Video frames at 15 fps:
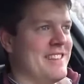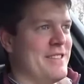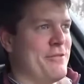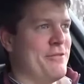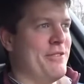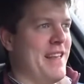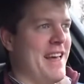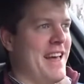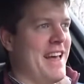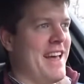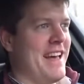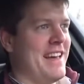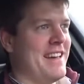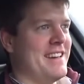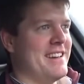the
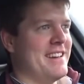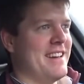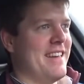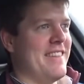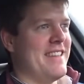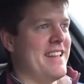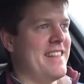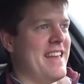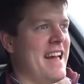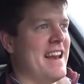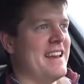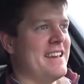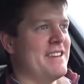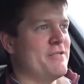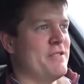flair and the
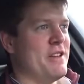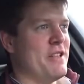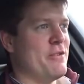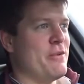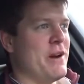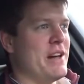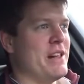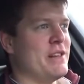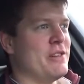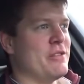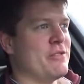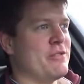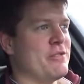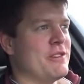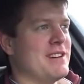Italian
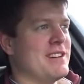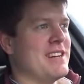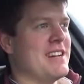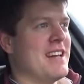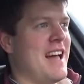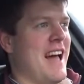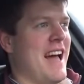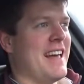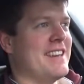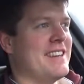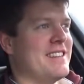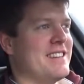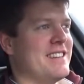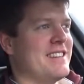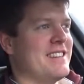V12,
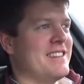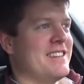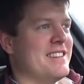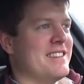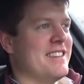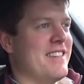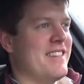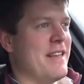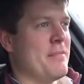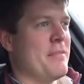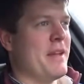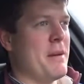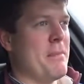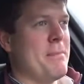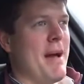and
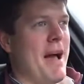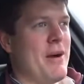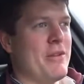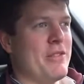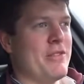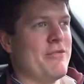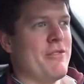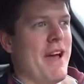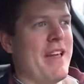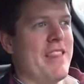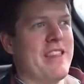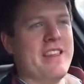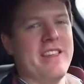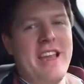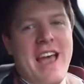something about the fact
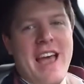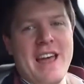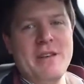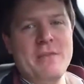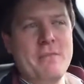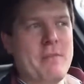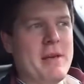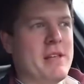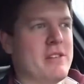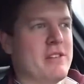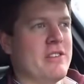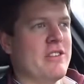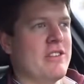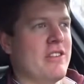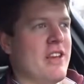that it's
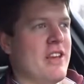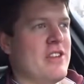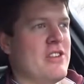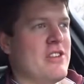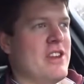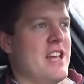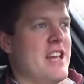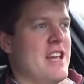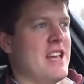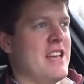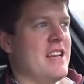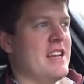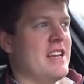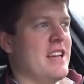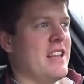hand-built and unique
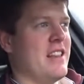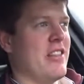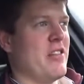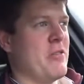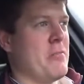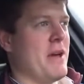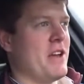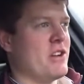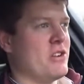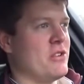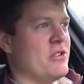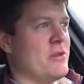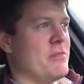and special.